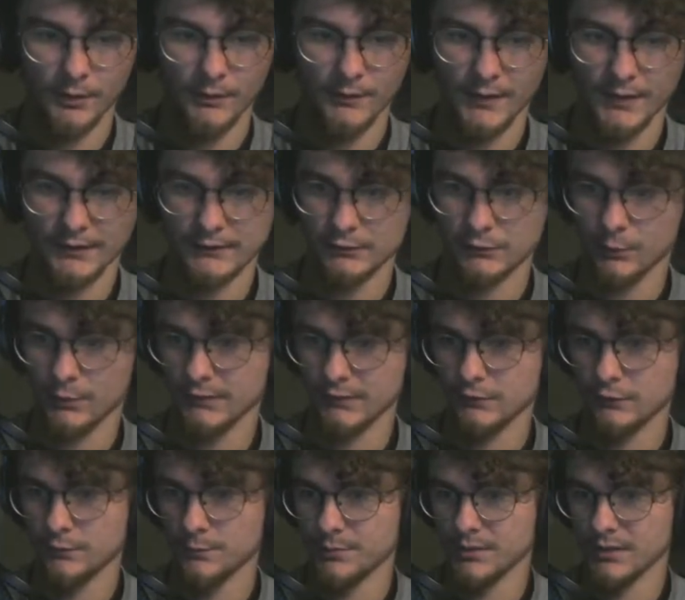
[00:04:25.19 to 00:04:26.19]
that's going
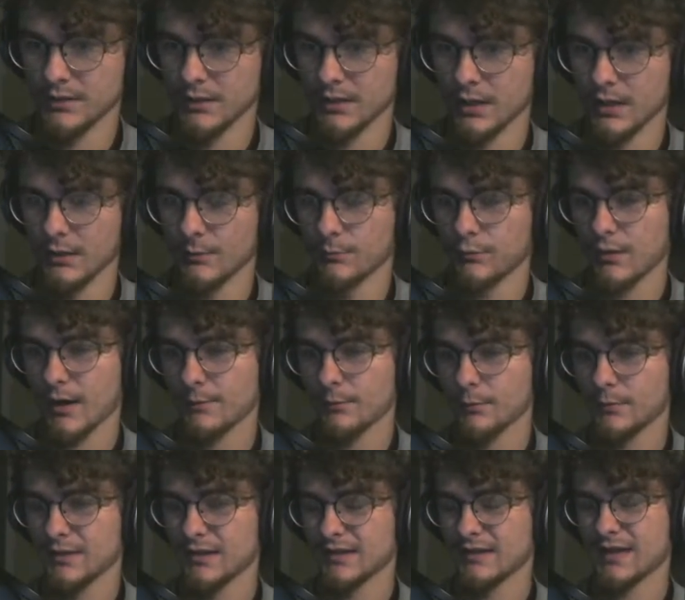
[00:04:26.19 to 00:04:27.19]
to be
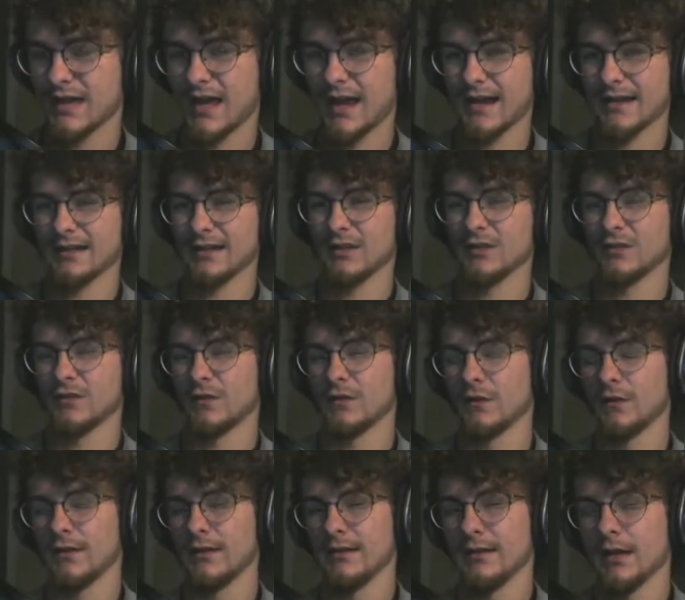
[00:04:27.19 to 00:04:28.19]
probably aligned
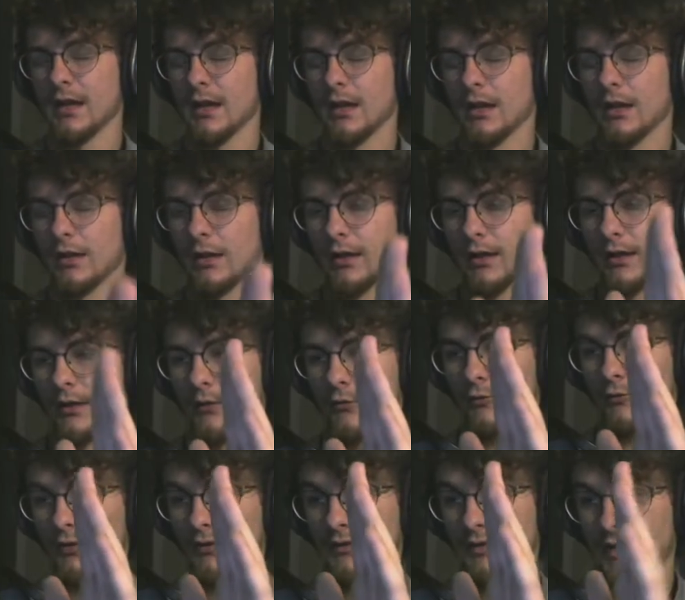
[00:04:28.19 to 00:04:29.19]
to the
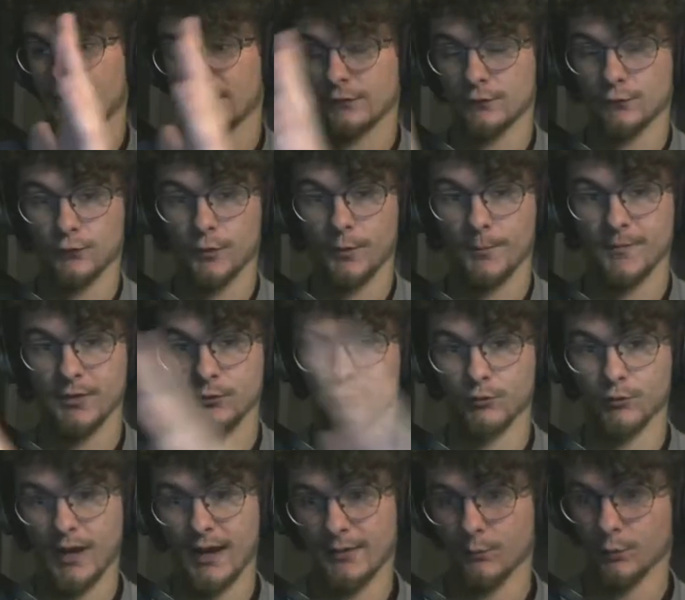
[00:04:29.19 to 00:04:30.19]
text from the
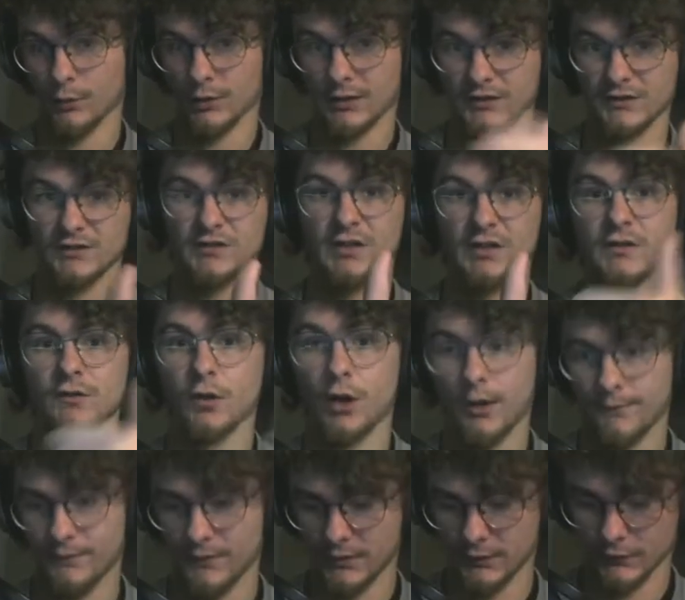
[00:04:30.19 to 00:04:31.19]
right, where it extends
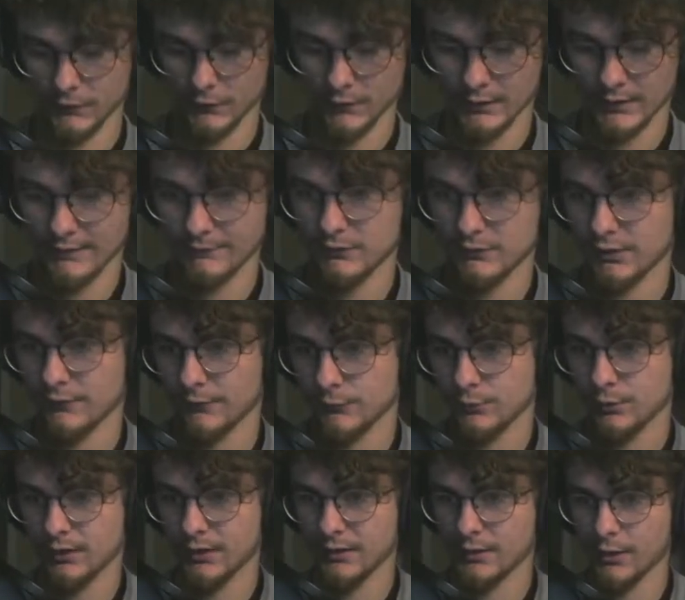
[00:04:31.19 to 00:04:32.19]
off into the left side of the
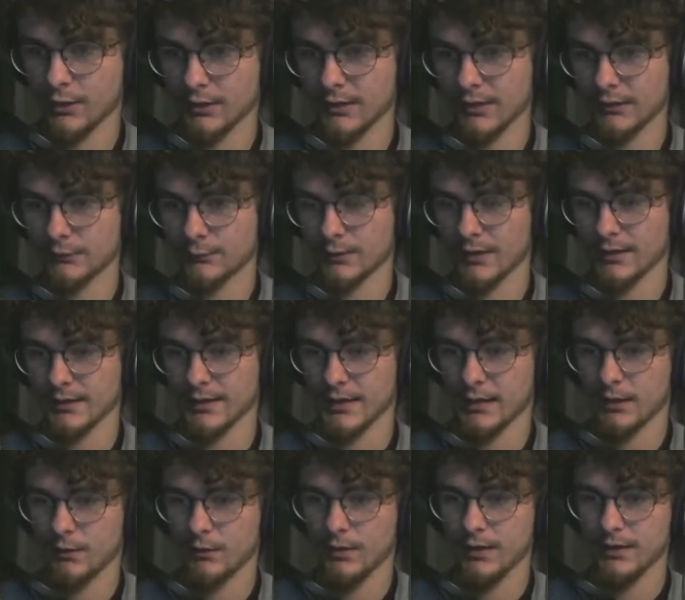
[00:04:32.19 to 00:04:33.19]
screen. In our case right
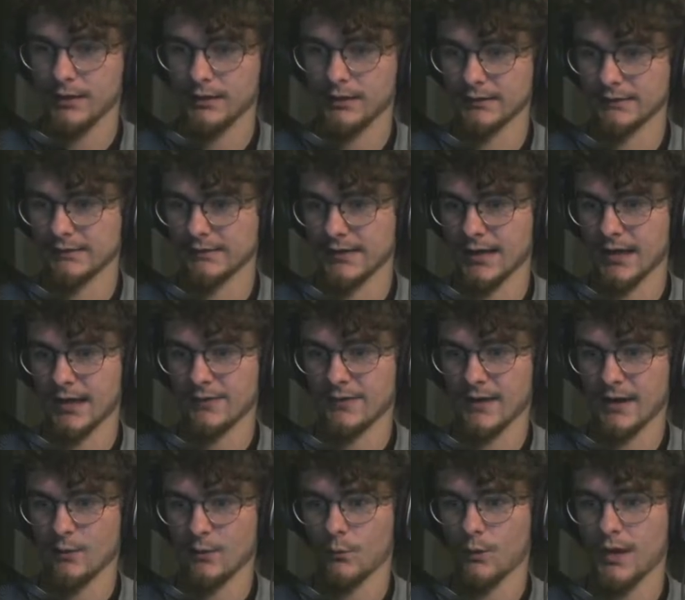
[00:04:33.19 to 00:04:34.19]
now, it's not
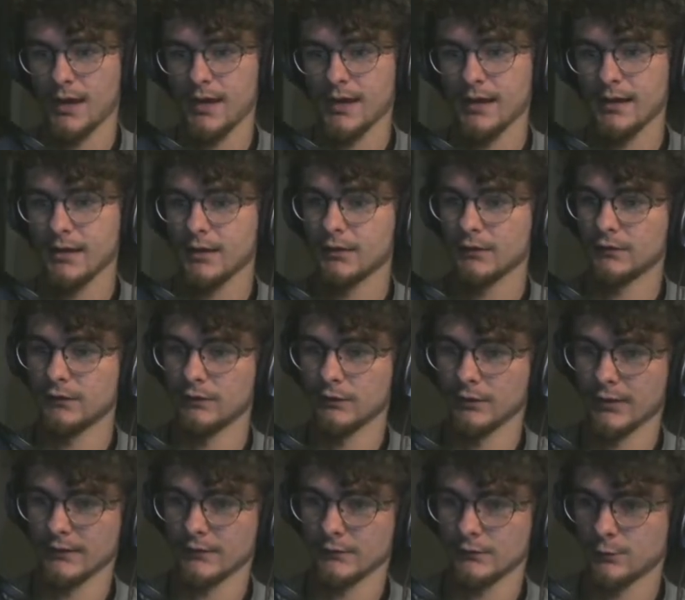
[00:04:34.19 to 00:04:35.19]
that way, so
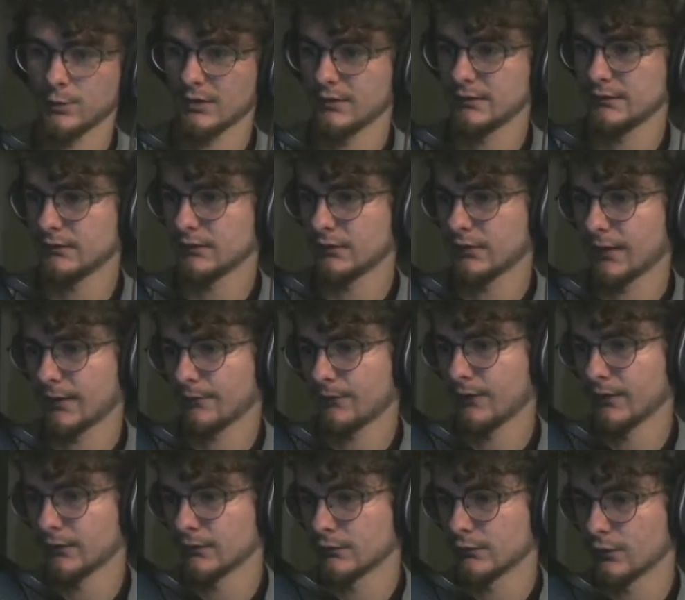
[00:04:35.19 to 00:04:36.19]
let's quickly select
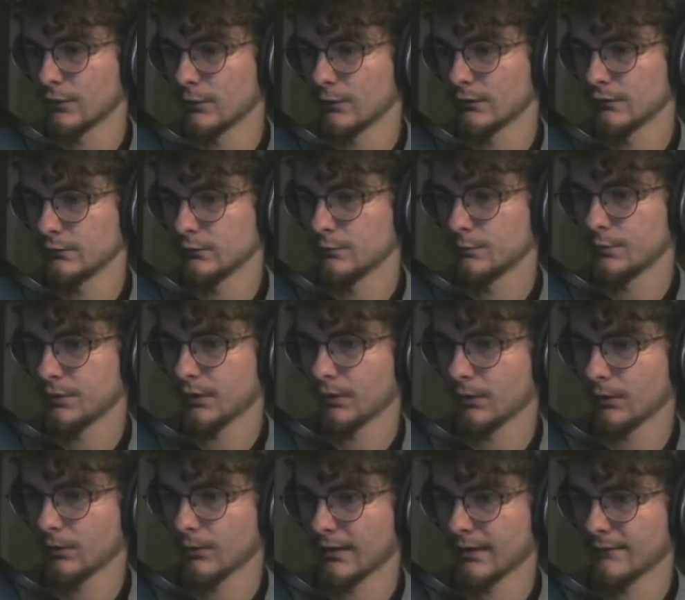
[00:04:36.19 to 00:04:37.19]
this, go into
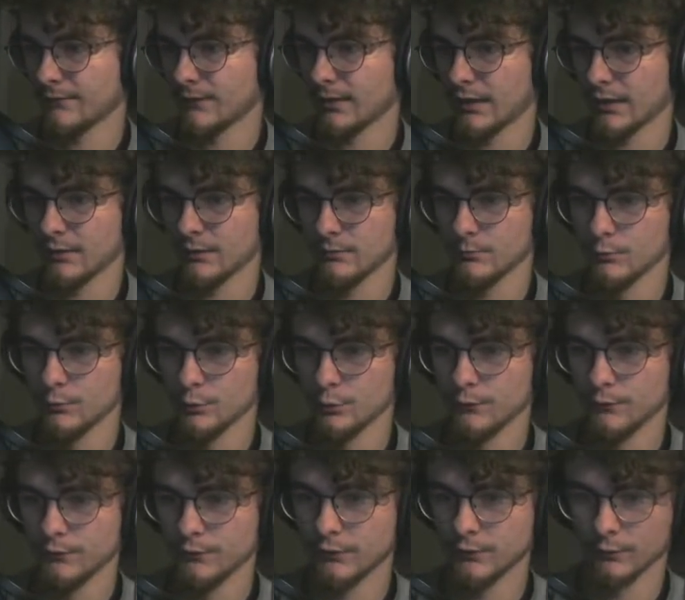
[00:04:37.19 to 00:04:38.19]
paragraph, and
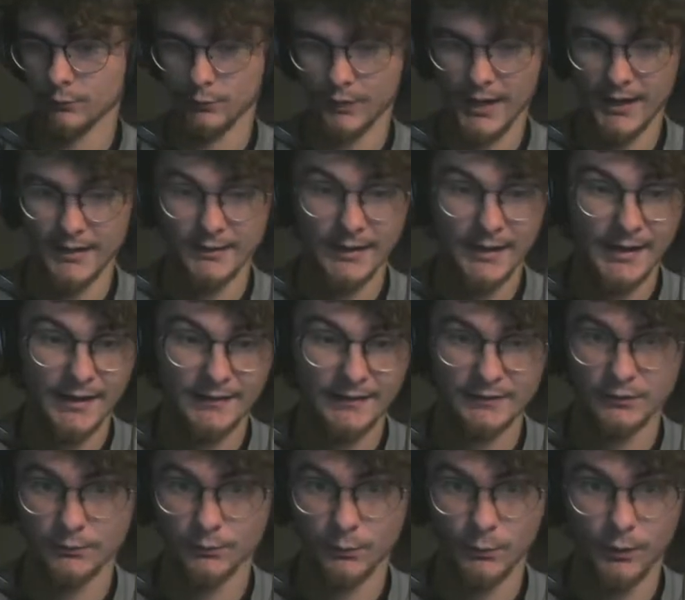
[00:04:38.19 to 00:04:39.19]
move to the right.
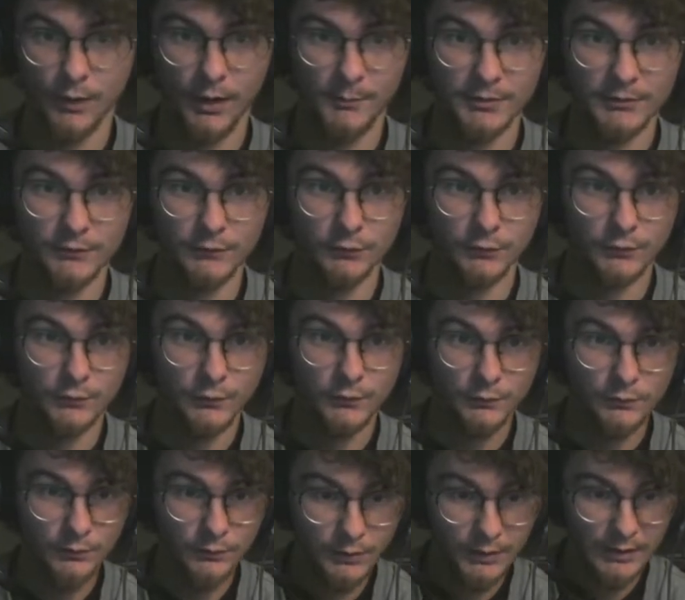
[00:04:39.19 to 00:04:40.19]
It's going to require me to
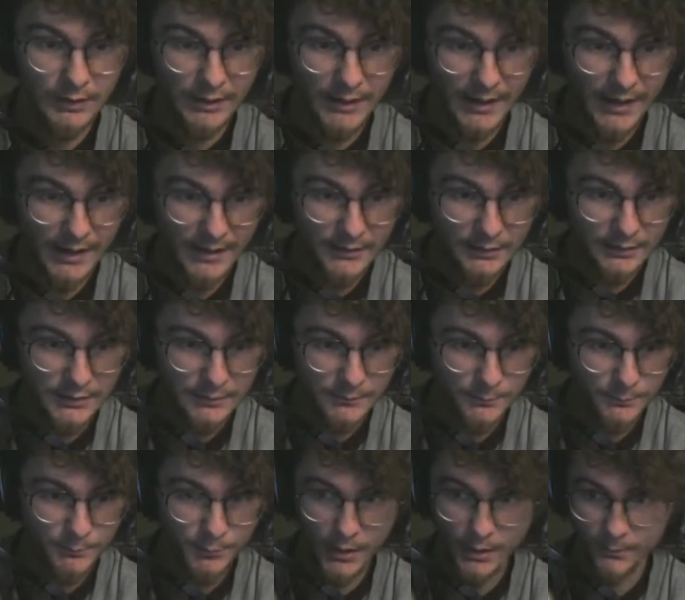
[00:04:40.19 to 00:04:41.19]
slightly
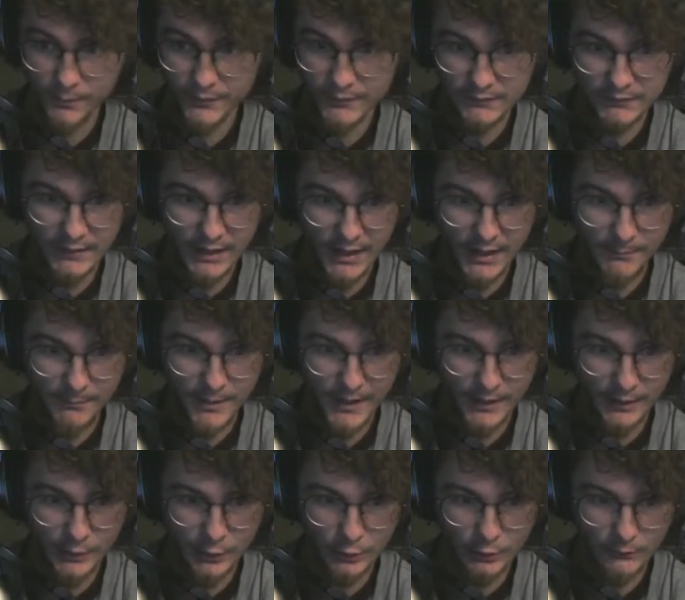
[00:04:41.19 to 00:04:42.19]
bump this guy
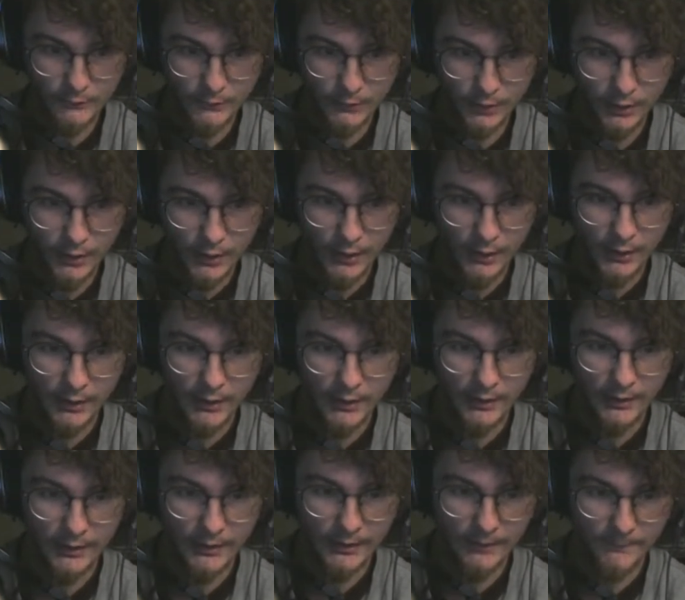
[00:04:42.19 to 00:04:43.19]
back over,
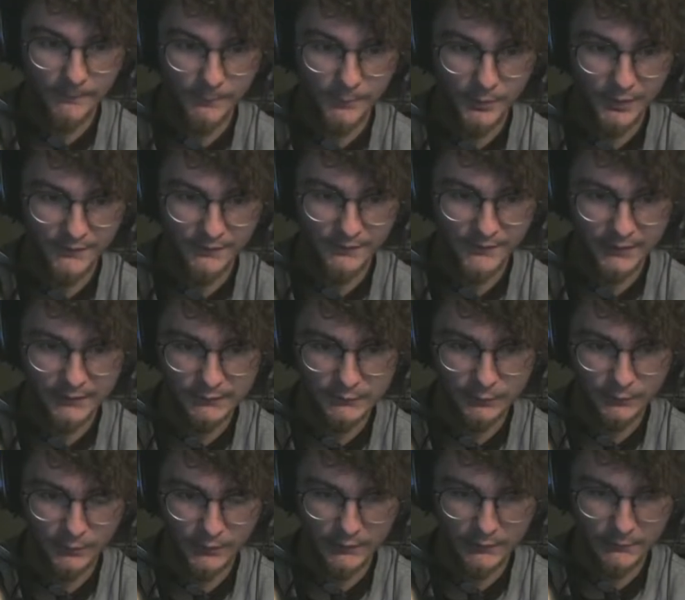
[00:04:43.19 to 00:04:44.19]
but that's
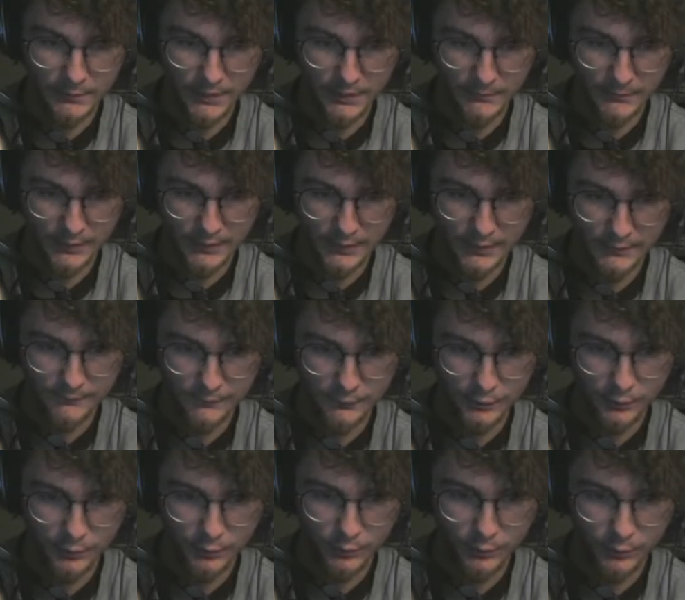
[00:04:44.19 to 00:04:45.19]
going to make my life
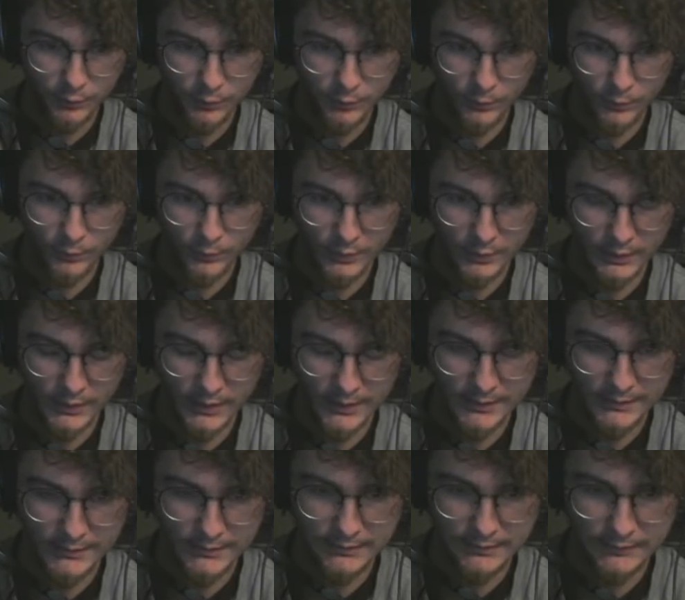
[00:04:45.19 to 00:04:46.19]
a whole
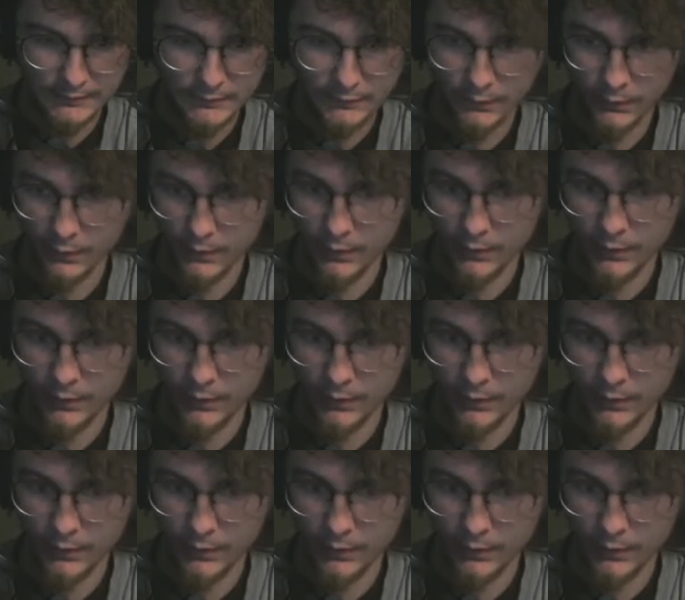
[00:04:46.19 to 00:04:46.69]
lot easier.